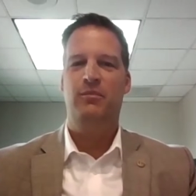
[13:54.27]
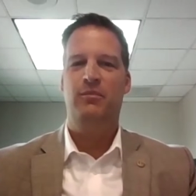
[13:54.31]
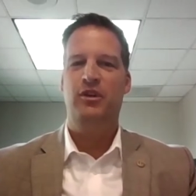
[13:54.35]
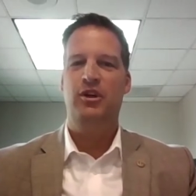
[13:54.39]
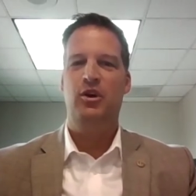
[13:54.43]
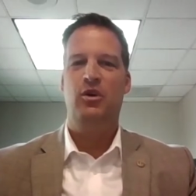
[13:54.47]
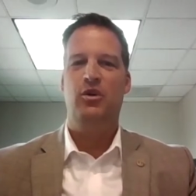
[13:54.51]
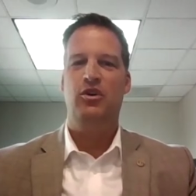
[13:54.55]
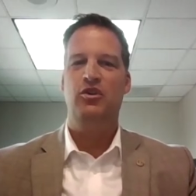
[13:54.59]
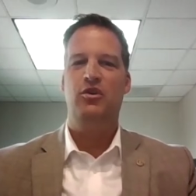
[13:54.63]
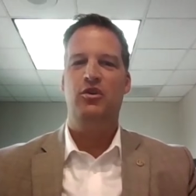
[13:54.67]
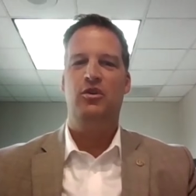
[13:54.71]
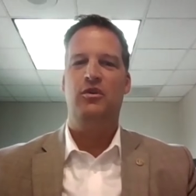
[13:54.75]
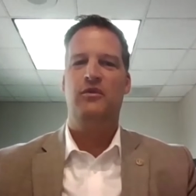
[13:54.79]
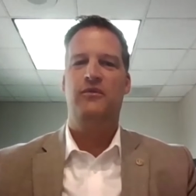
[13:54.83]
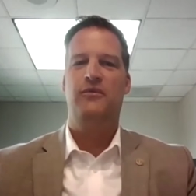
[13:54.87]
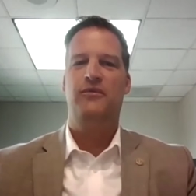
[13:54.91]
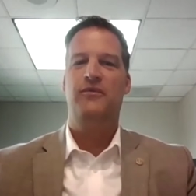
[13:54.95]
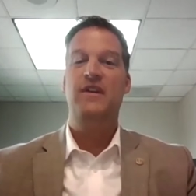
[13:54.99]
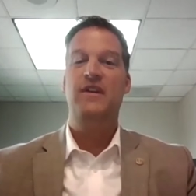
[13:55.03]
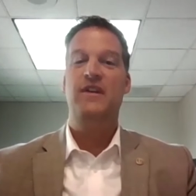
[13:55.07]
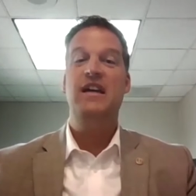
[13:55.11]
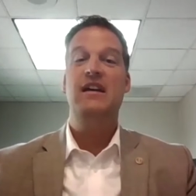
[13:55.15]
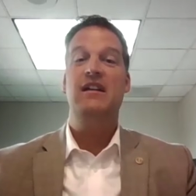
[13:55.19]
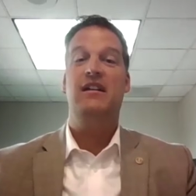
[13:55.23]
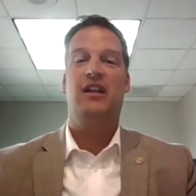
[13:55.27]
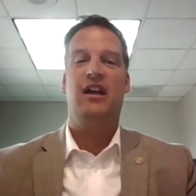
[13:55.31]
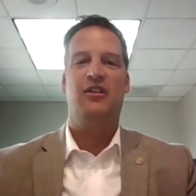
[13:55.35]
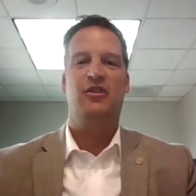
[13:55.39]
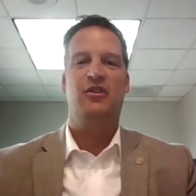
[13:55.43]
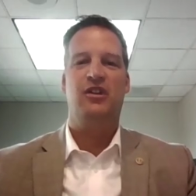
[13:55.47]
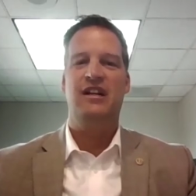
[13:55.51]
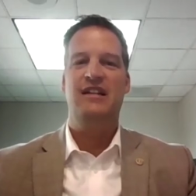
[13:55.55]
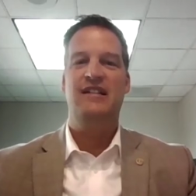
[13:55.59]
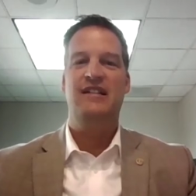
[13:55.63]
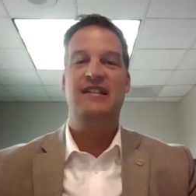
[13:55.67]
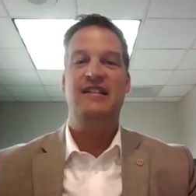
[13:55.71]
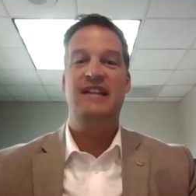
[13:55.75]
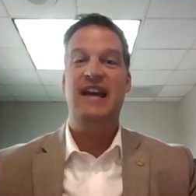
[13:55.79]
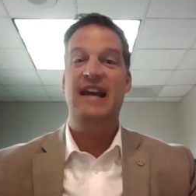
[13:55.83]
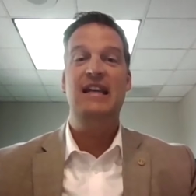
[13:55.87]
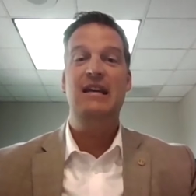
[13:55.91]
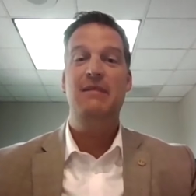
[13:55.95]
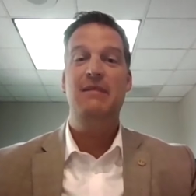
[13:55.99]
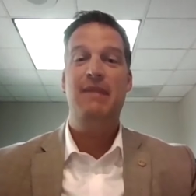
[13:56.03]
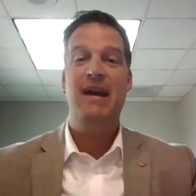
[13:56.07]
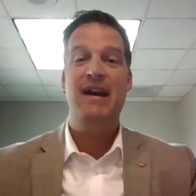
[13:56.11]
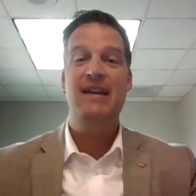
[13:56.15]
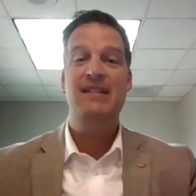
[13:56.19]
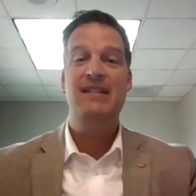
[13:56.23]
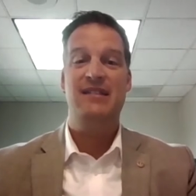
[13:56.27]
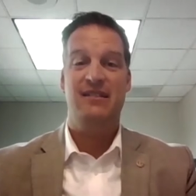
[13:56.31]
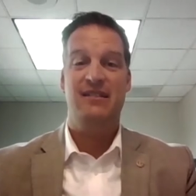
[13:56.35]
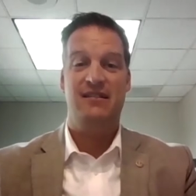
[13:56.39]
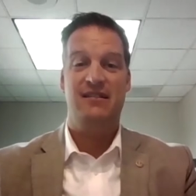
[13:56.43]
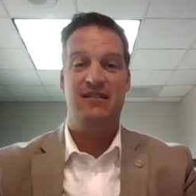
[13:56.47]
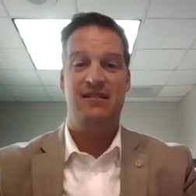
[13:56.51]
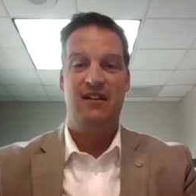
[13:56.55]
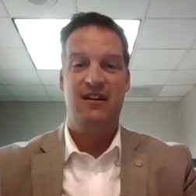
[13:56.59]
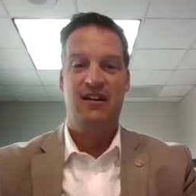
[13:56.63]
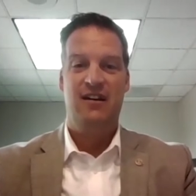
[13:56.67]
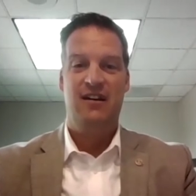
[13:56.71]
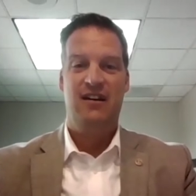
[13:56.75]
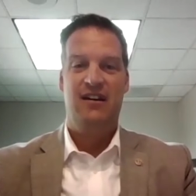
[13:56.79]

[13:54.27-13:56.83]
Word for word: you know you could feel like on a daily basis